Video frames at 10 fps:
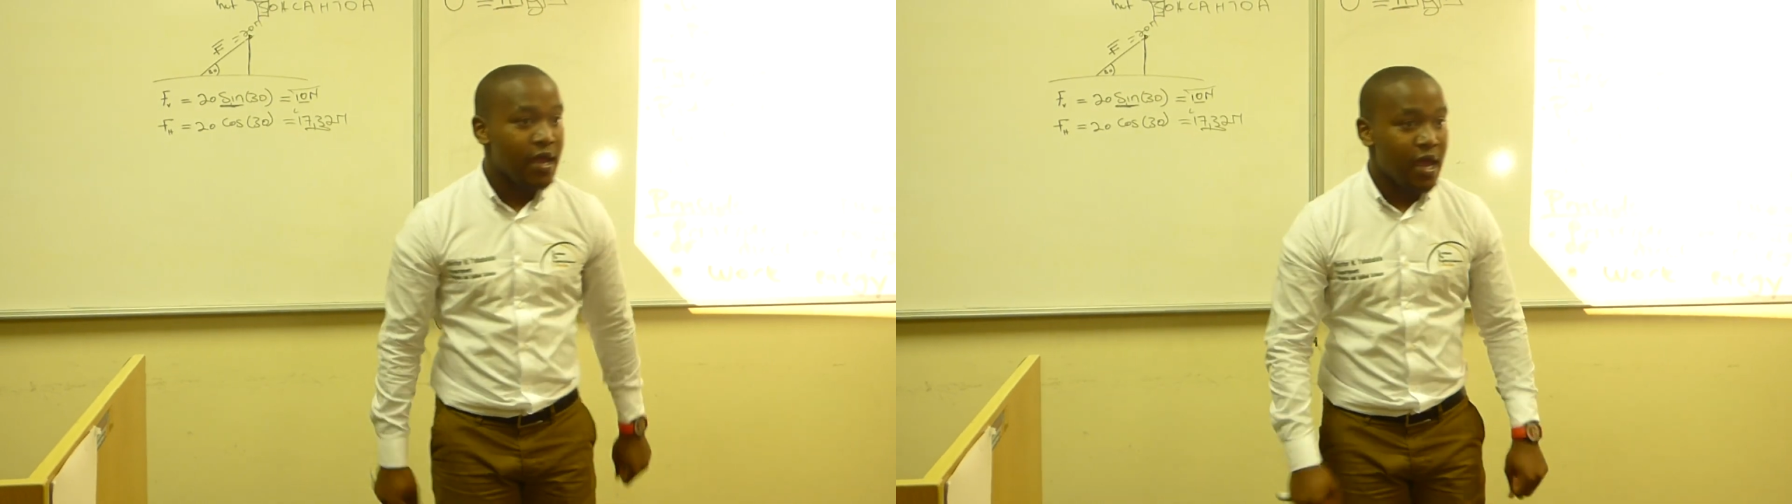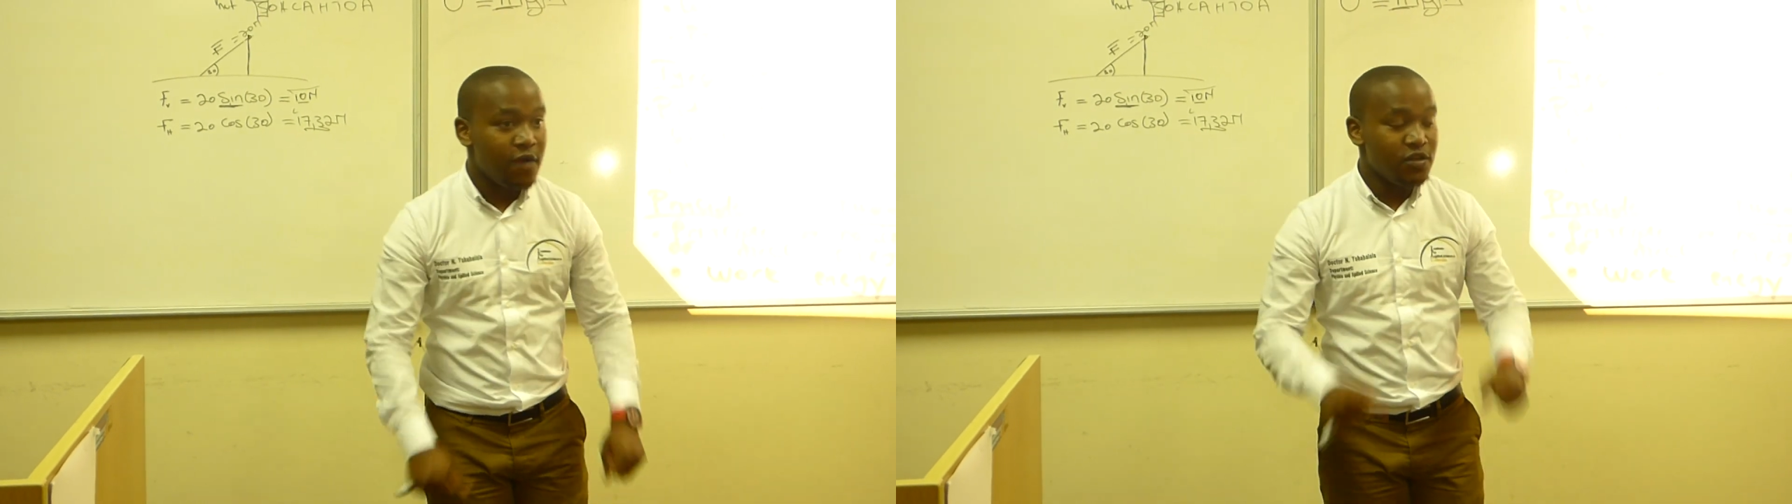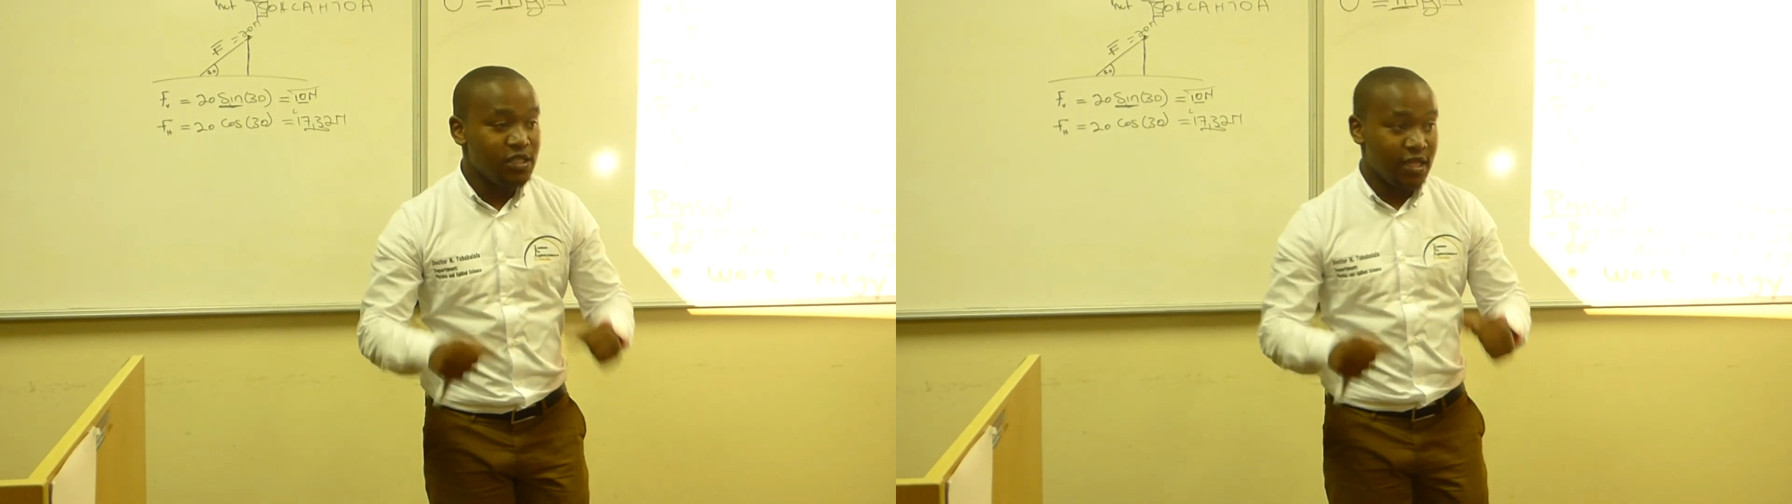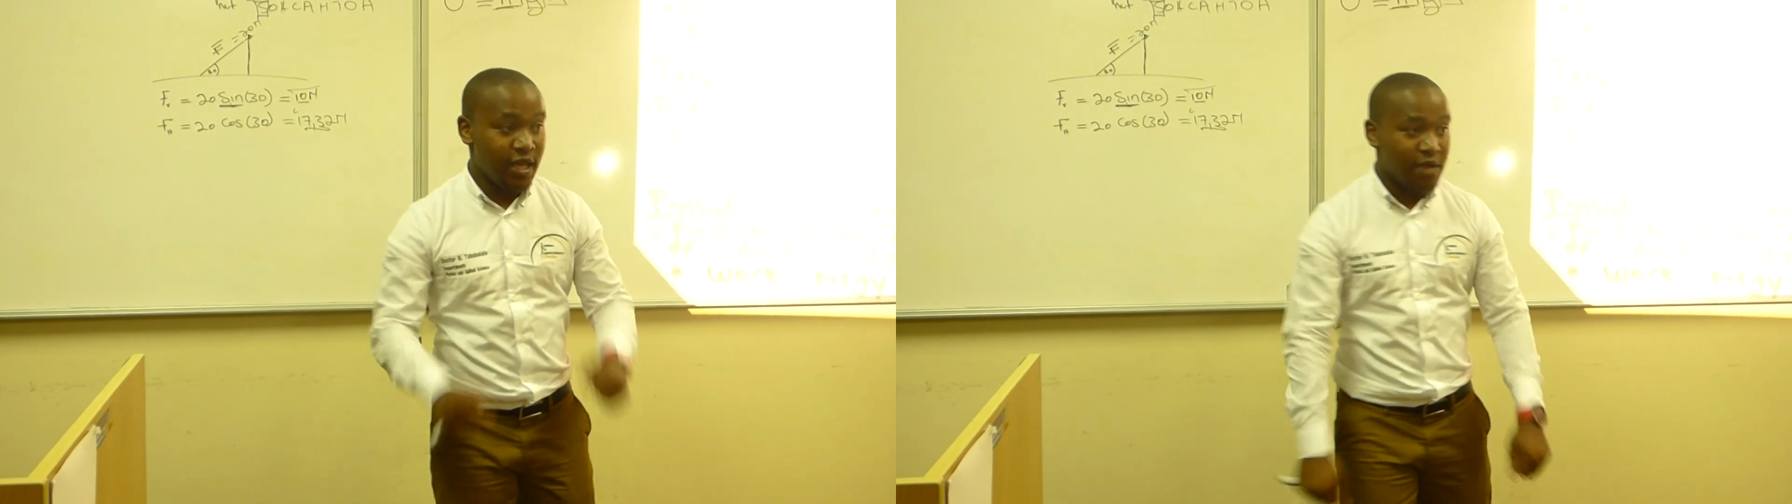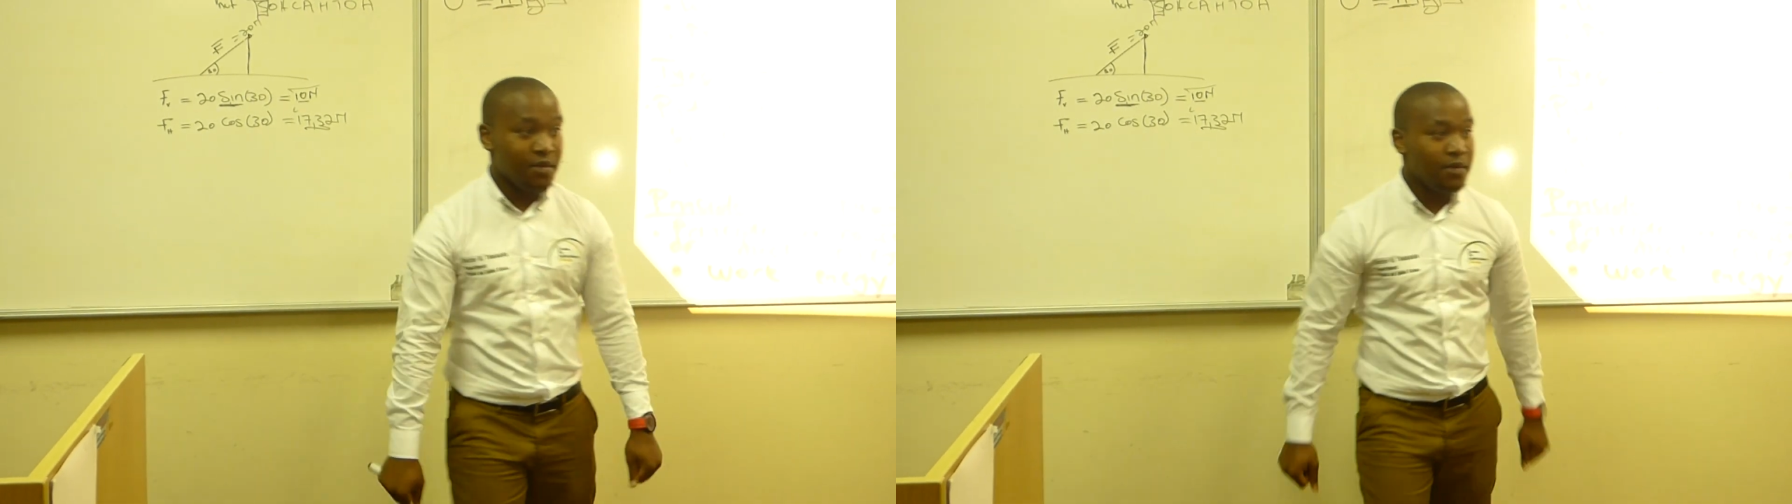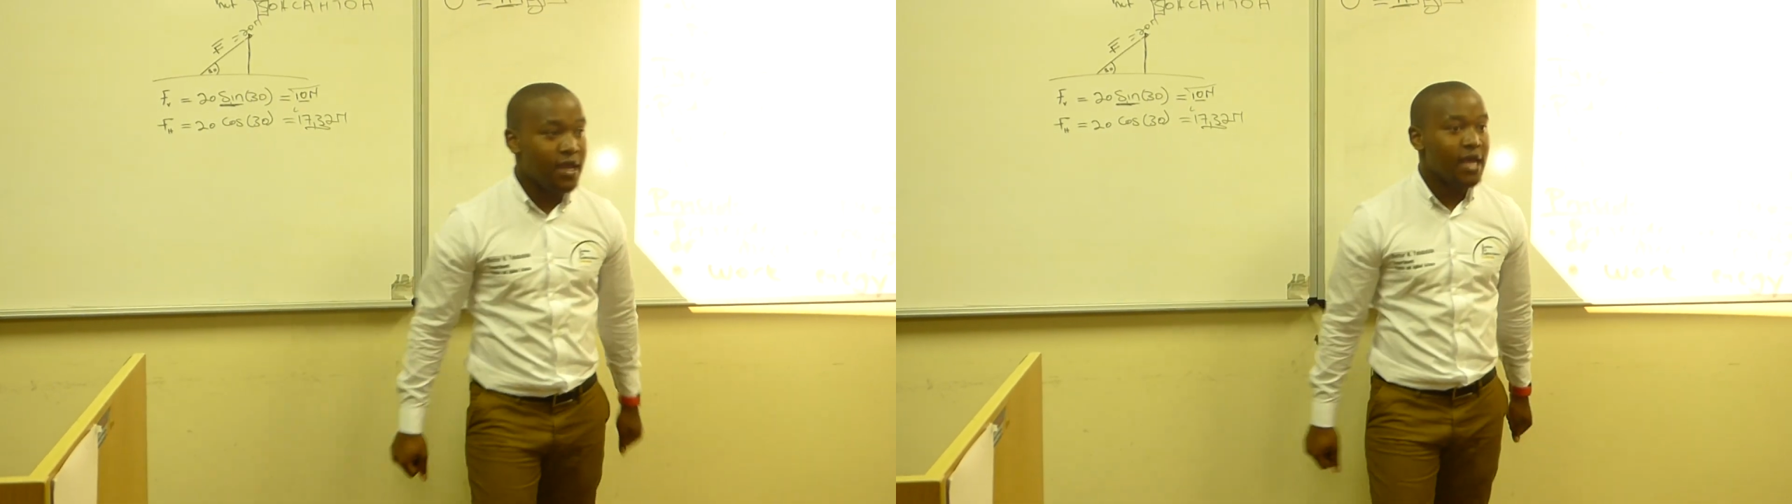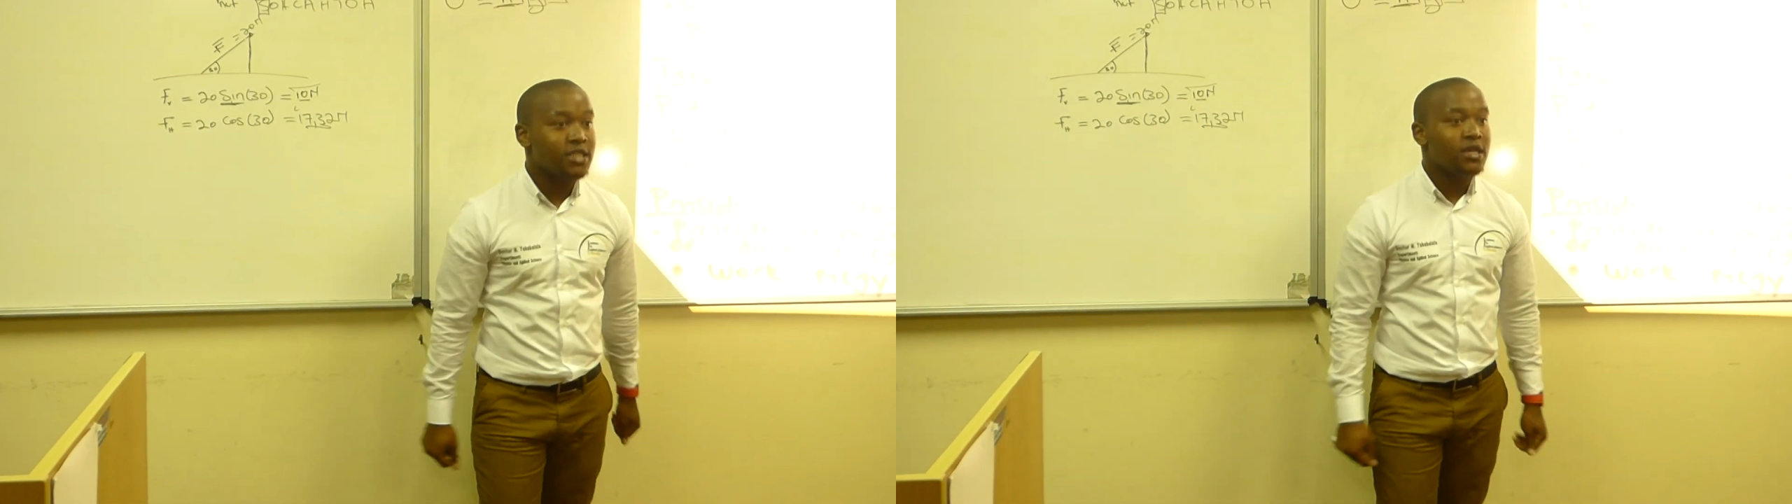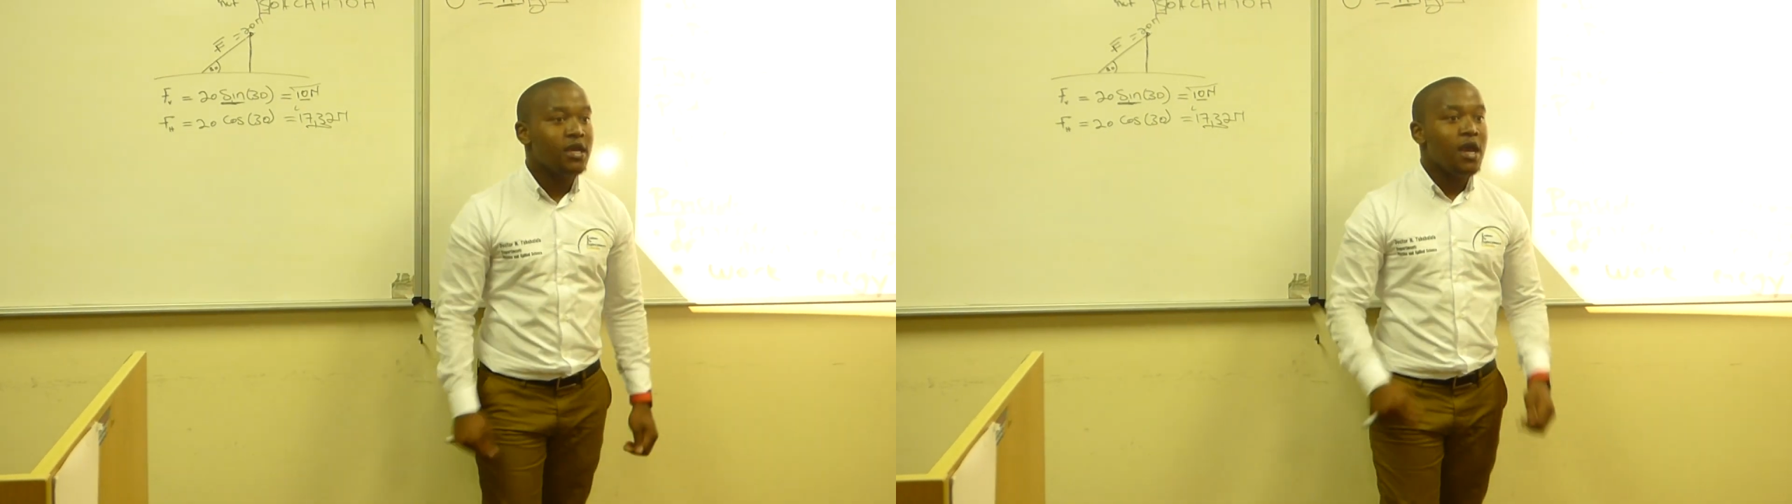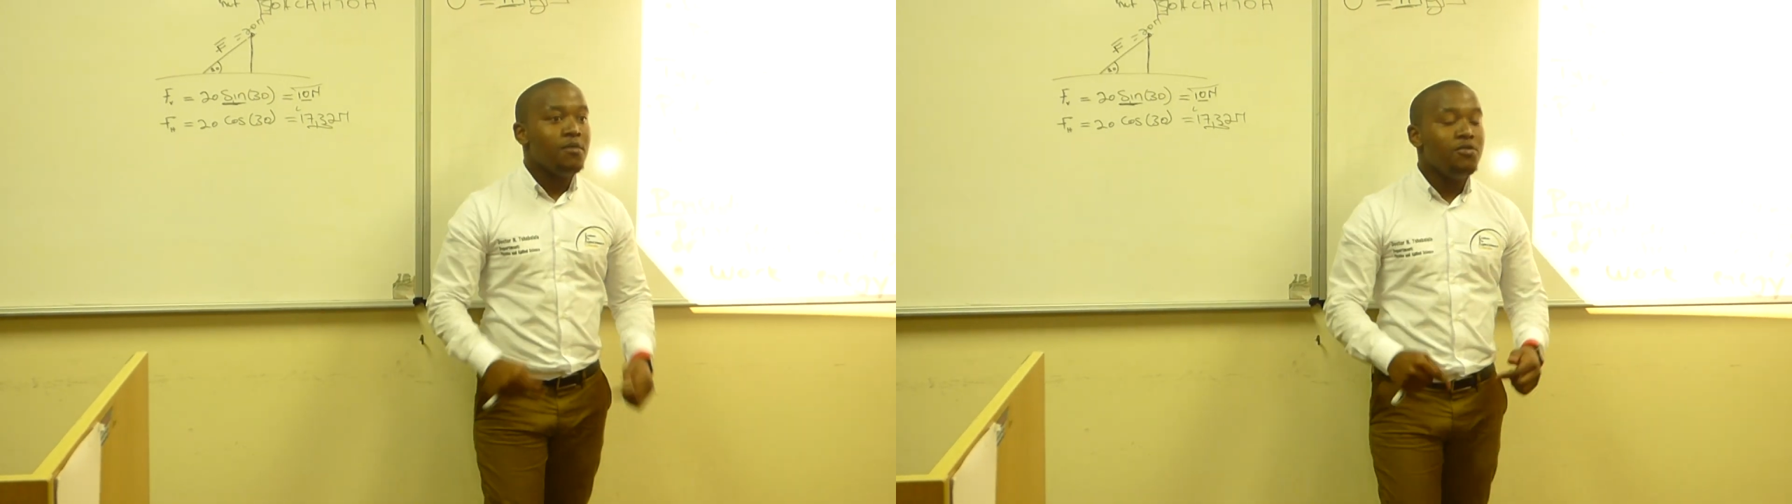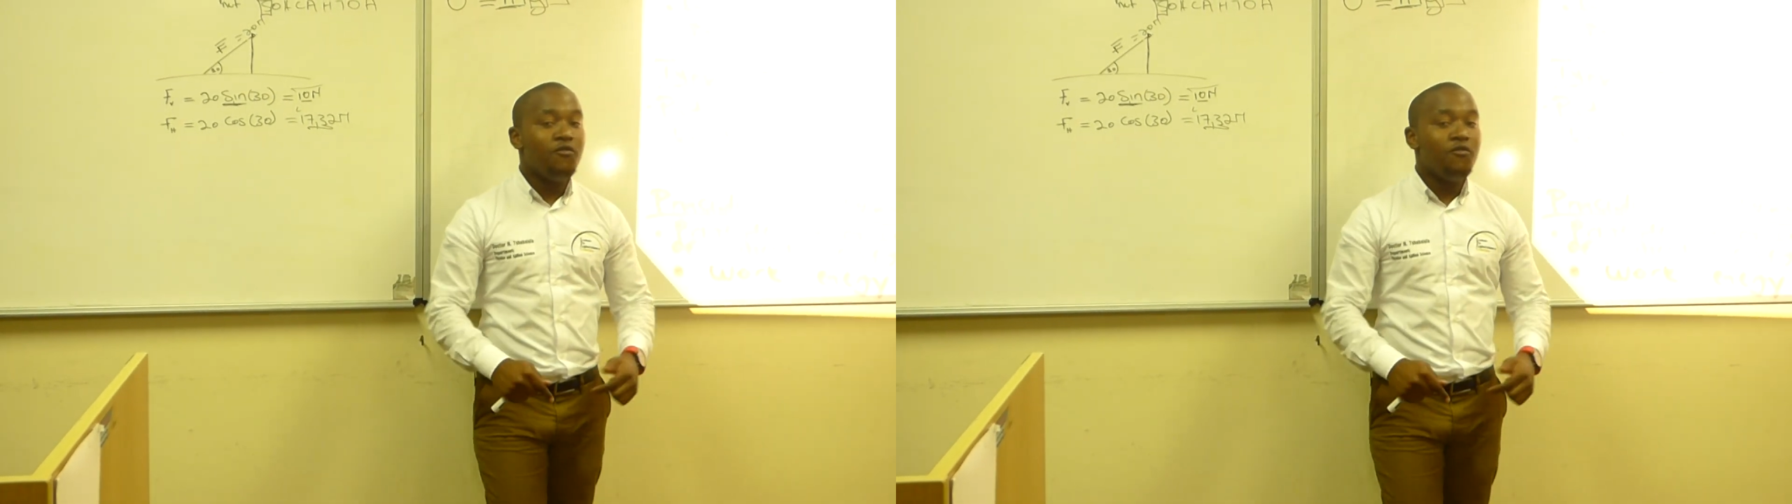Yes.